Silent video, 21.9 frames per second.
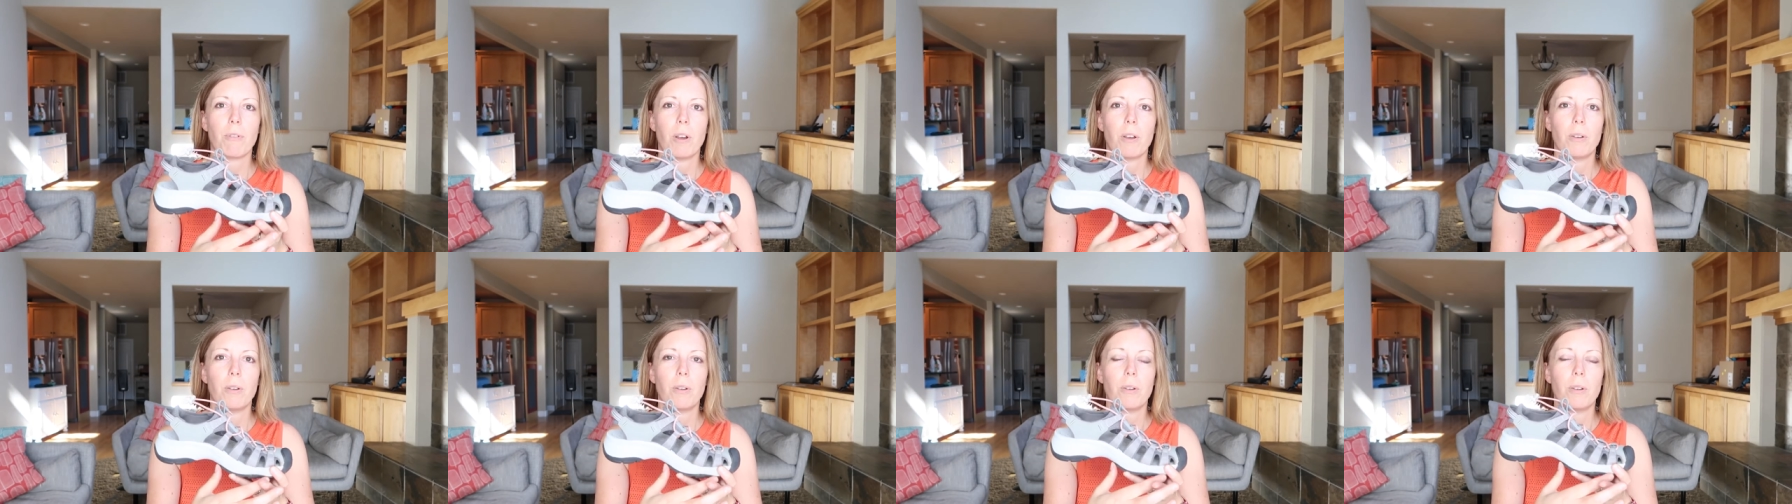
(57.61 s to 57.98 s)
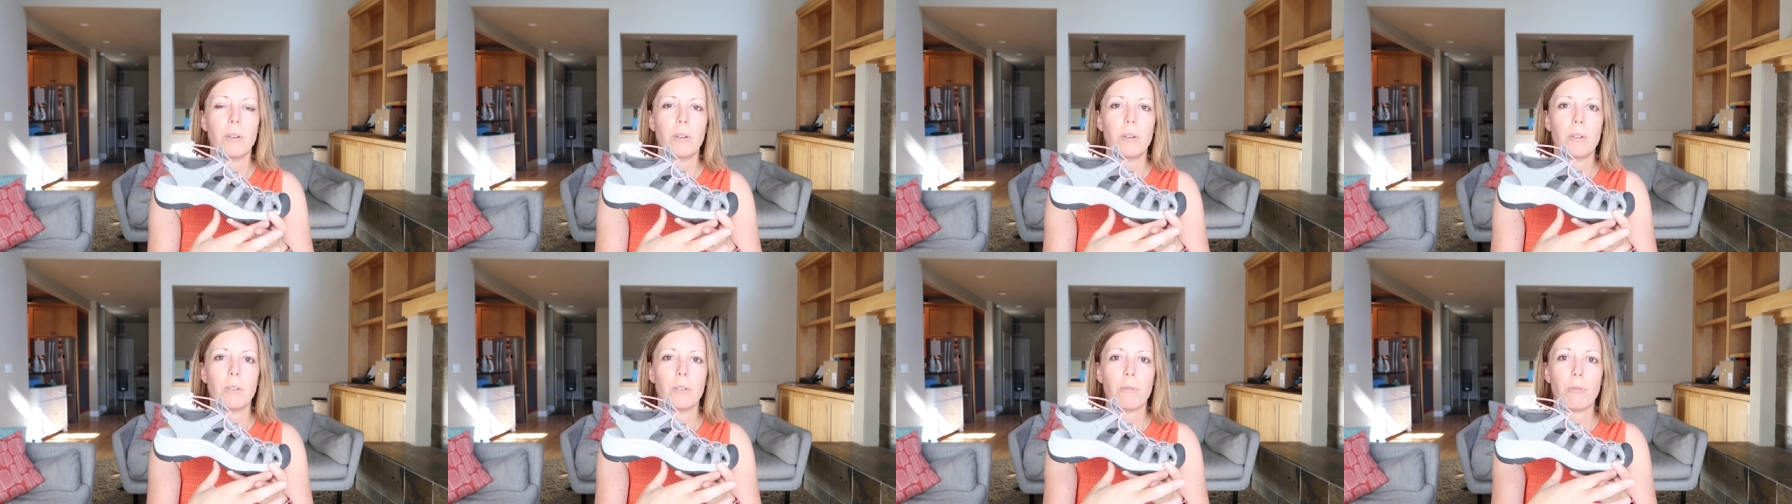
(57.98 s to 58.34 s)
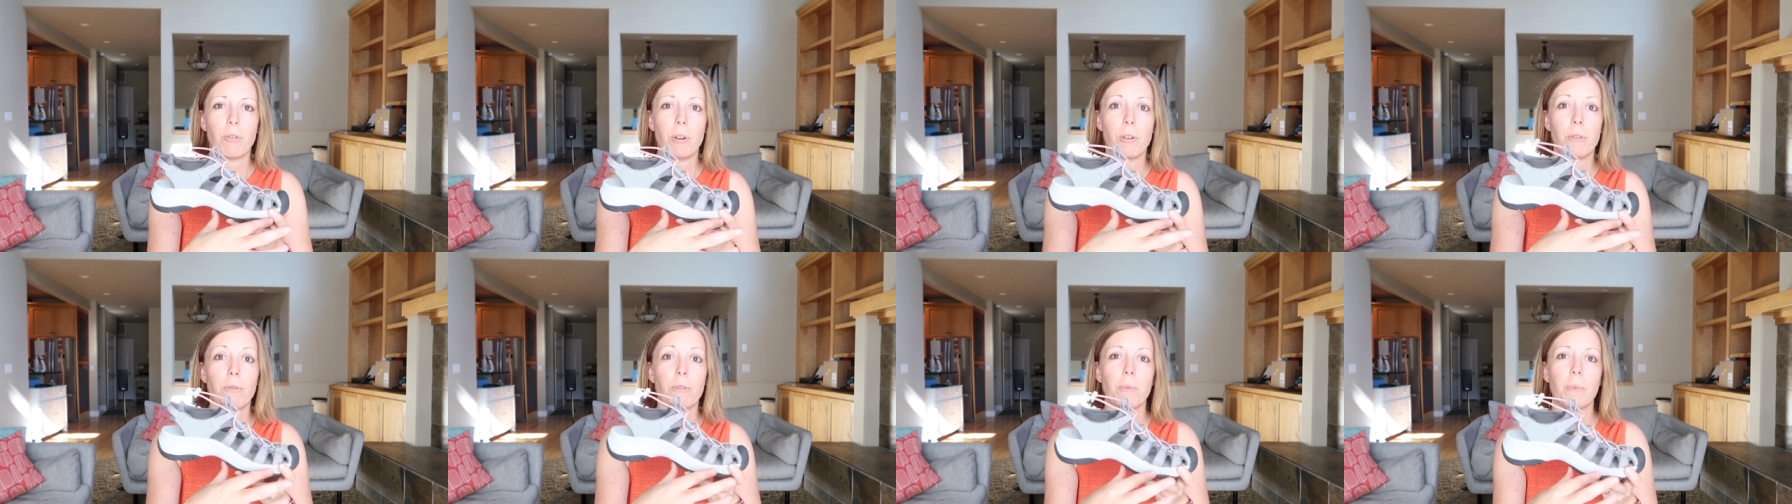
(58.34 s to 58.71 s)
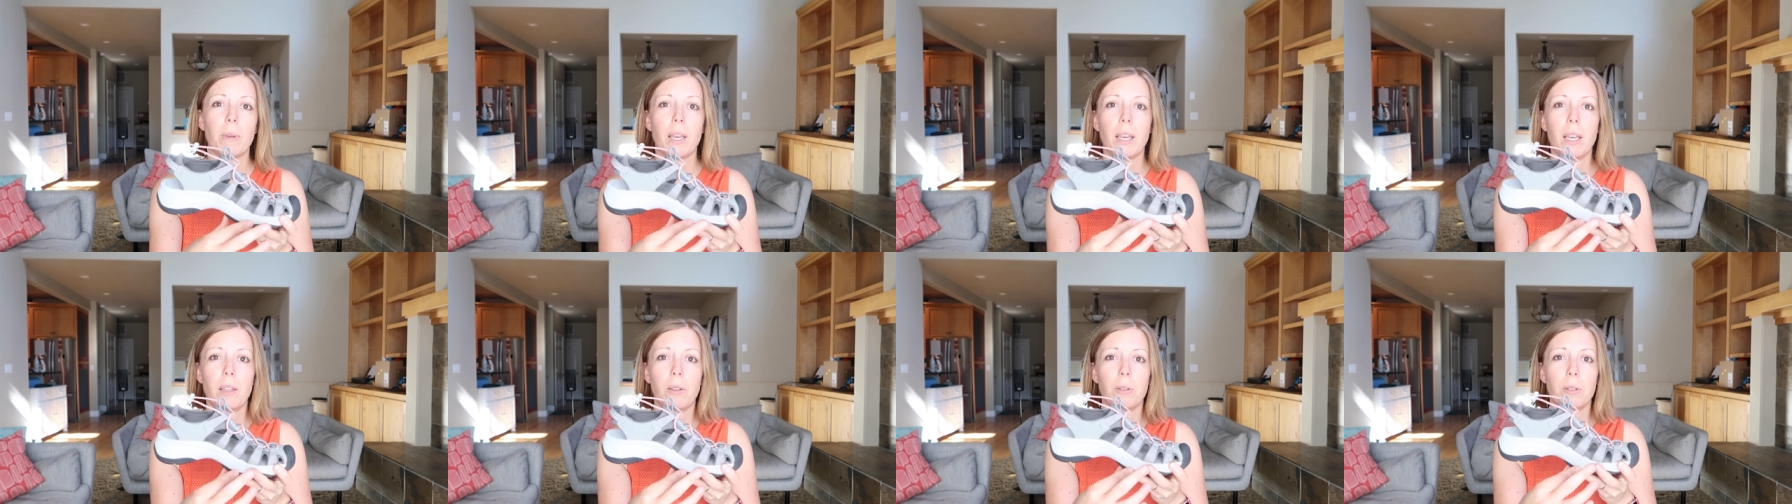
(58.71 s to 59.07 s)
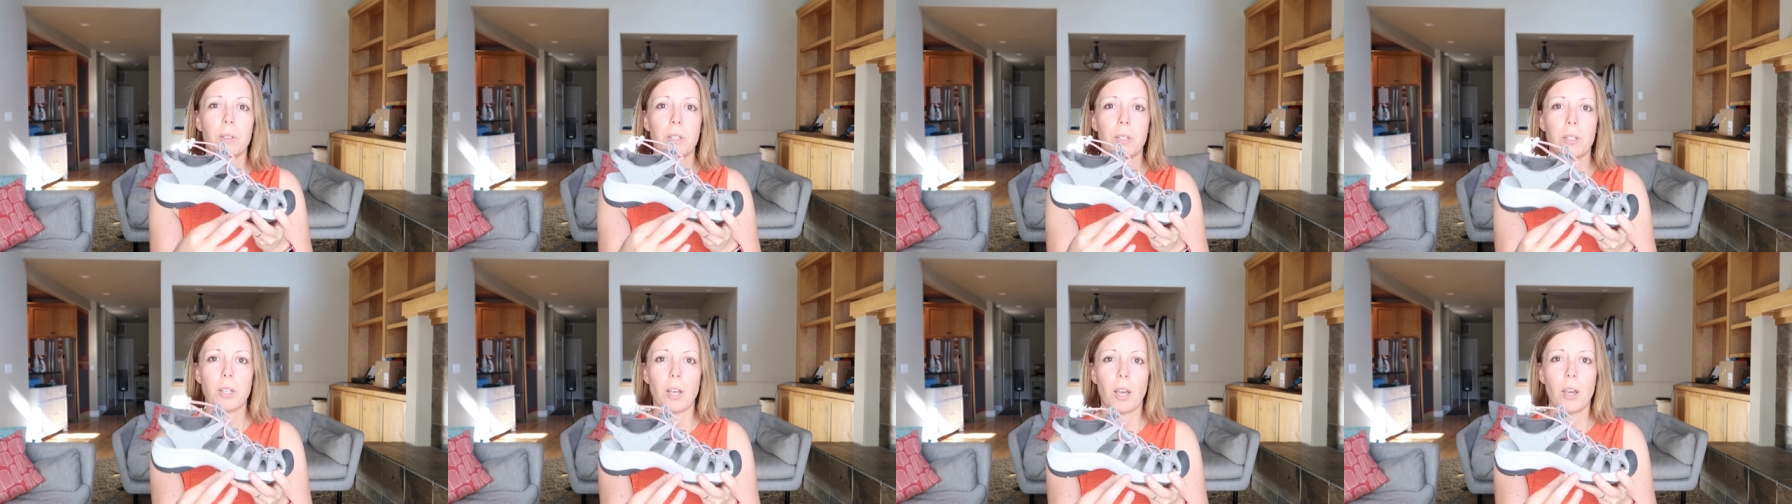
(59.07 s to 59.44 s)
through from heel
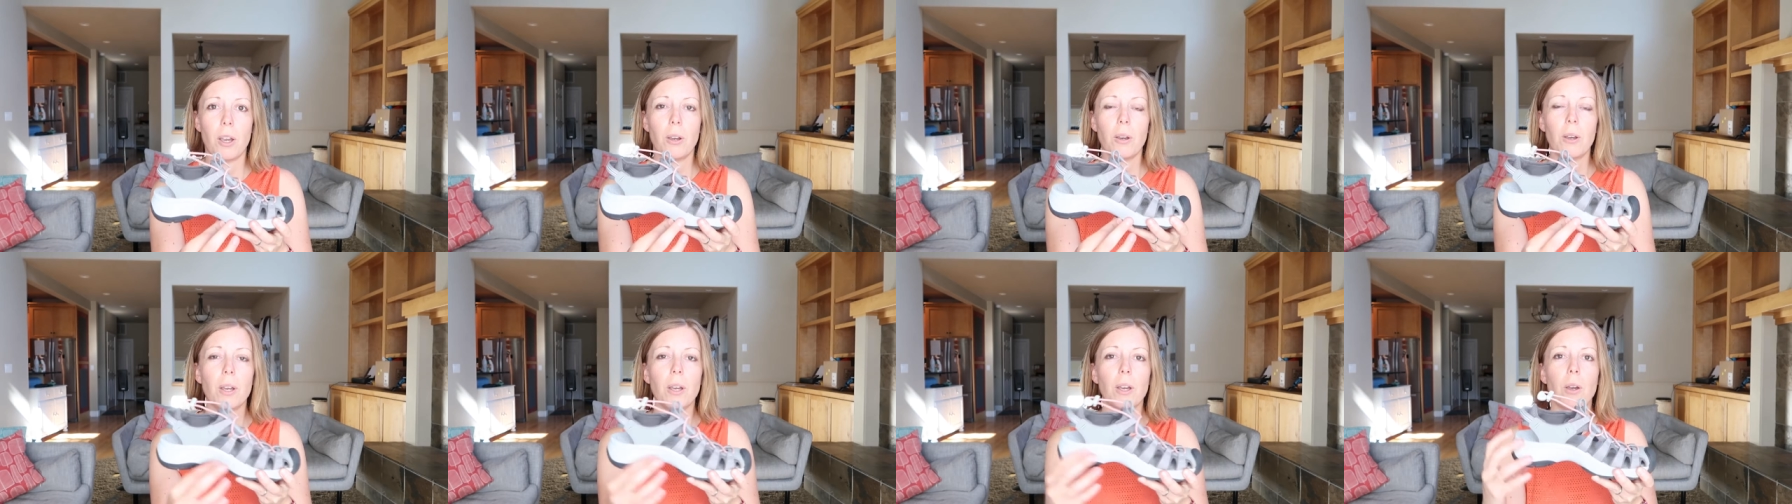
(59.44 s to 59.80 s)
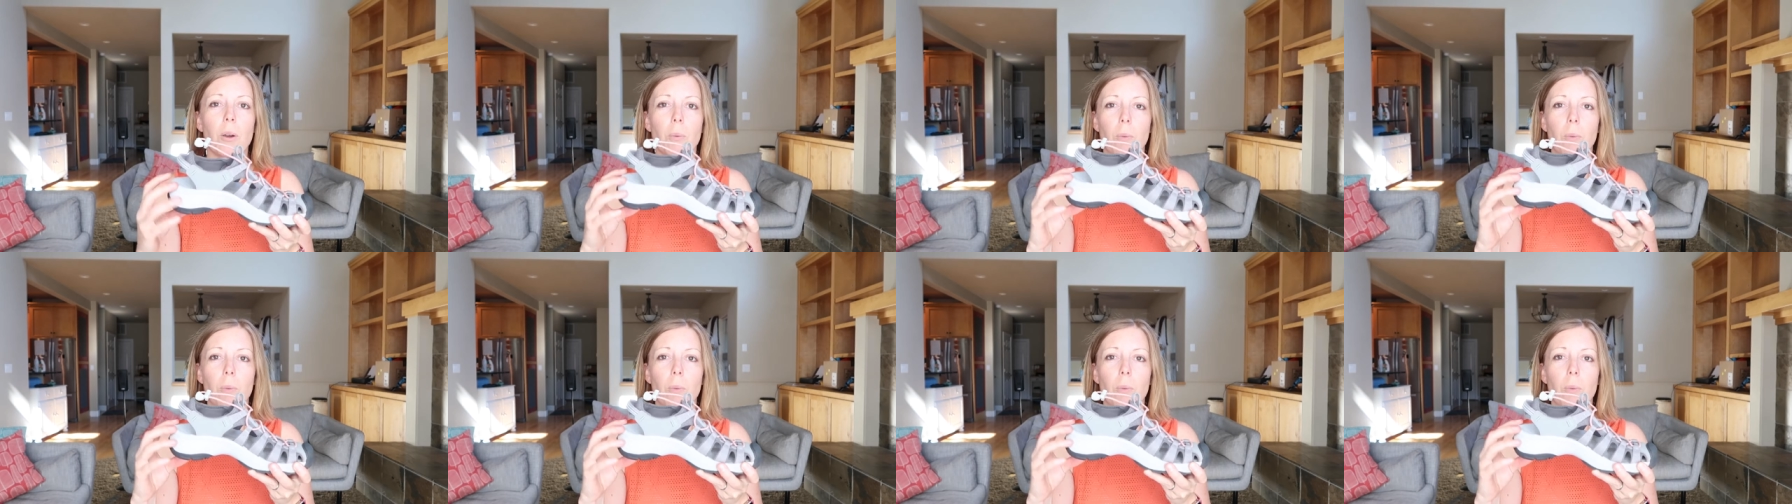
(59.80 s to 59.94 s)
to toe,